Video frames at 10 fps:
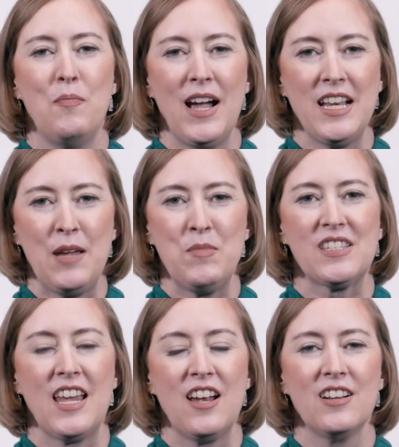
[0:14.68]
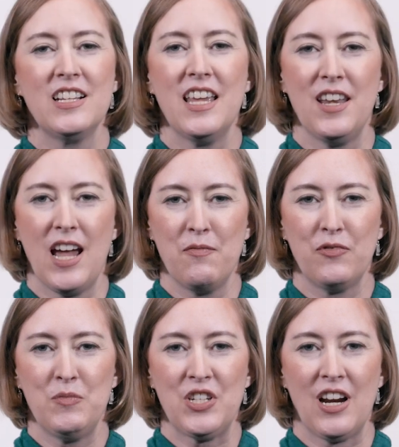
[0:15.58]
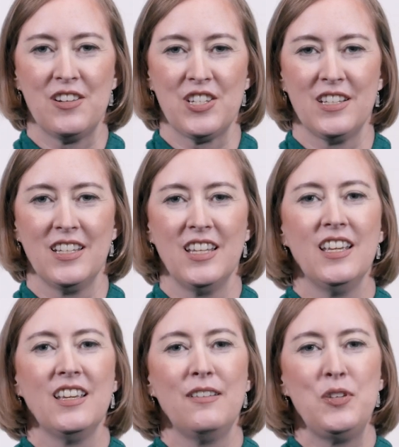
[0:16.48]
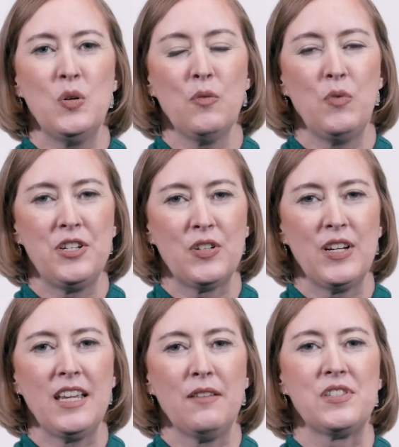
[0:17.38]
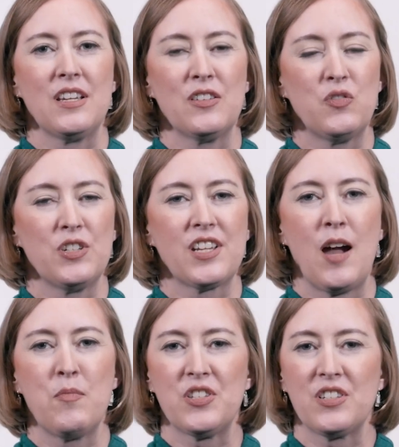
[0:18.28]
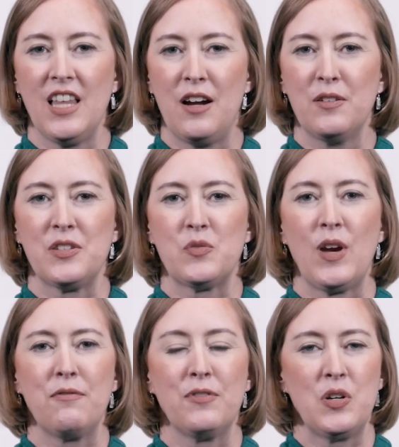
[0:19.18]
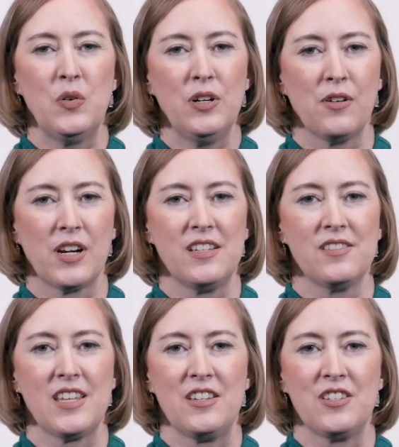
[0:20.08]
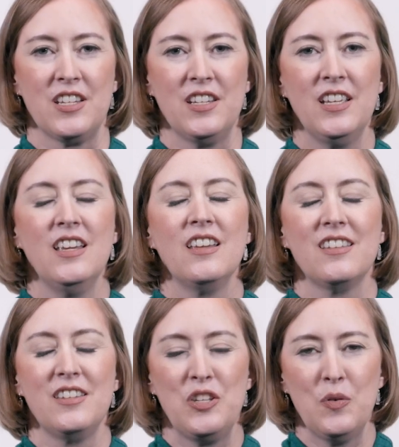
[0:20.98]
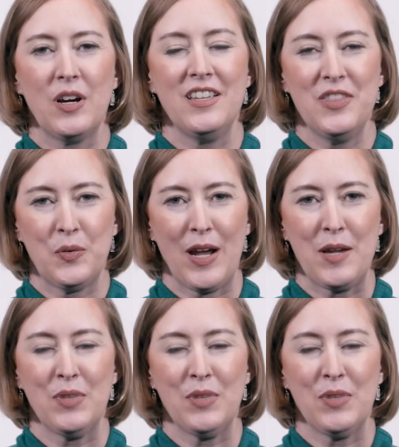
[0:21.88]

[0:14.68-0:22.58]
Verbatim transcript: My name is Karen and I'm from Chargent. If you are wondering if Salesforce Commerce Cloud is right for your organization, then you are in the right